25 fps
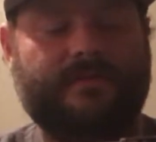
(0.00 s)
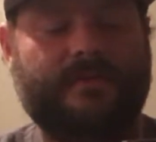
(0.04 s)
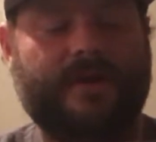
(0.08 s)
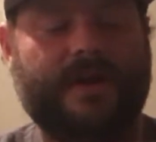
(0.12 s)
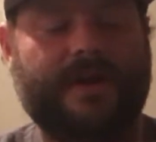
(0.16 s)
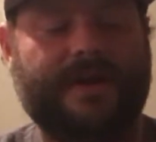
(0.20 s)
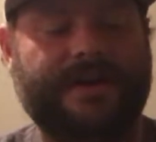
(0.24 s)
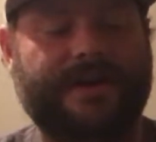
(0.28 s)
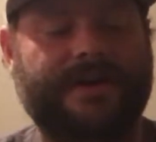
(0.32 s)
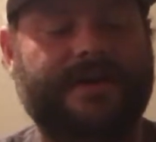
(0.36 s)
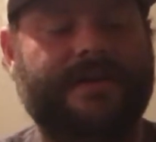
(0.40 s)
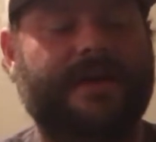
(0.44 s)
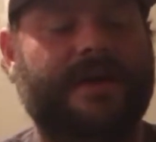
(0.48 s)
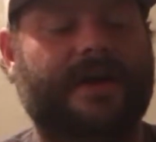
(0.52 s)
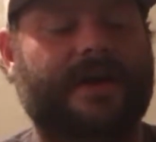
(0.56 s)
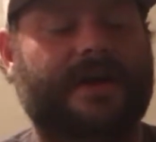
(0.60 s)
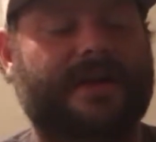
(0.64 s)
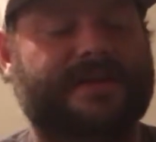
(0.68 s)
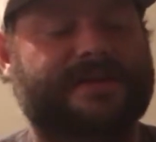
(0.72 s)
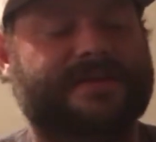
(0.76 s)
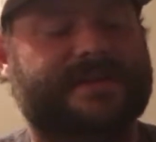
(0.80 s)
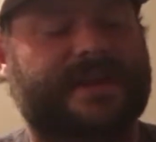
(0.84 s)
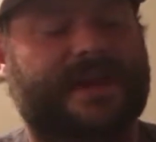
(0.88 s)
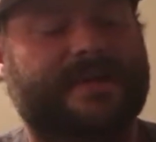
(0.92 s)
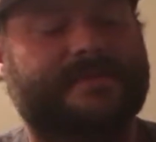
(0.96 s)
run and
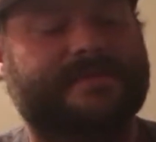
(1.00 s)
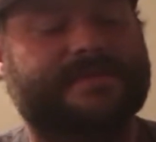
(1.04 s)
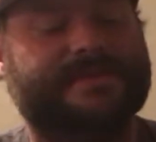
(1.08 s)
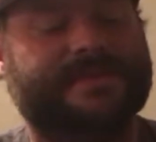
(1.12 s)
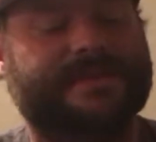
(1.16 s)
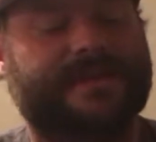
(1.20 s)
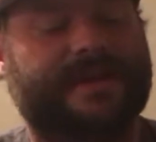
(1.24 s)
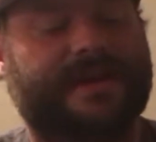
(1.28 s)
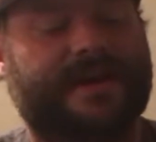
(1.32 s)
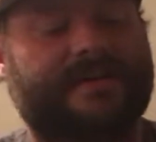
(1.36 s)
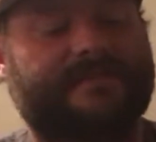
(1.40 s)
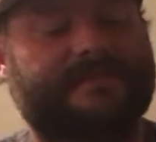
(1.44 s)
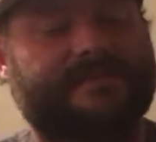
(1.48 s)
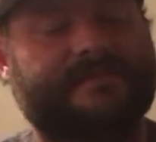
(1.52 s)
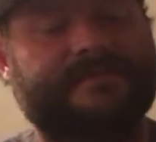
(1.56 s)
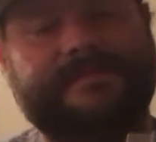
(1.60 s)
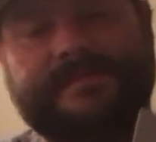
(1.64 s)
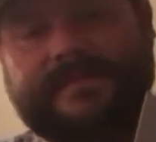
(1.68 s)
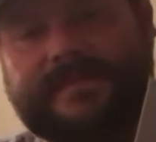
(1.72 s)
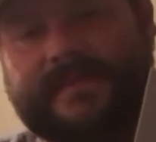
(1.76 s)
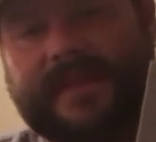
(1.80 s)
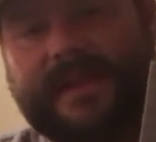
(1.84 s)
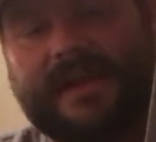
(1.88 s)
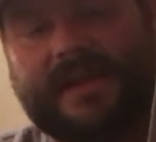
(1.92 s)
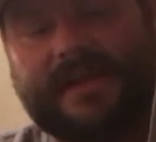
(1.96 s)
gun type stuff.
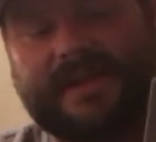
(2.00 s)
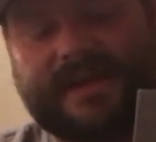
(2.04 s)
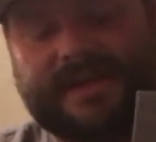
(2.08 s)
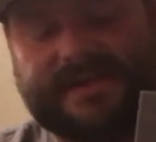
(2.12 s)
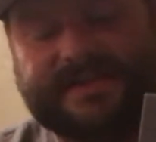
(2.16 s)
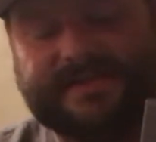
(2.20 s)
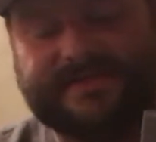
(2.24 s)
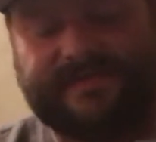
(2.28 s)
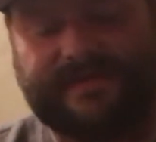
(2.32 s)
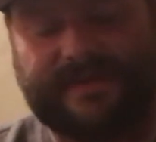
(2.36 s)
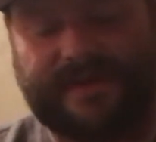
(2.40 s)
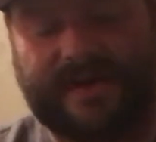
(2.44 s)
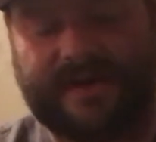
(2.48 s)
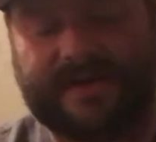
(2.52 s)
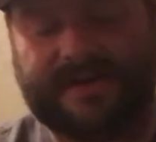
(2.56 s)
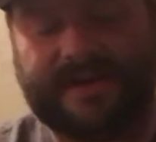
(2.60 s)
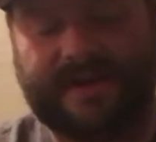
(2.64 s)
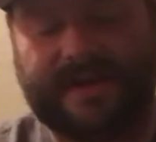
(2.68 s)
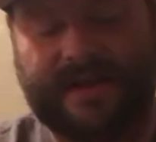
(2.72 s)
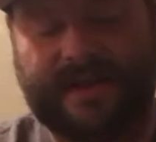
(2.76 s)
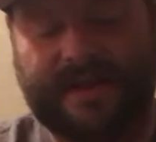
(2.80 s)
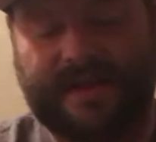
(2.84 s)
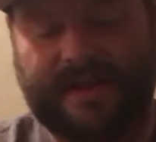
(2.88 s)
It's fun.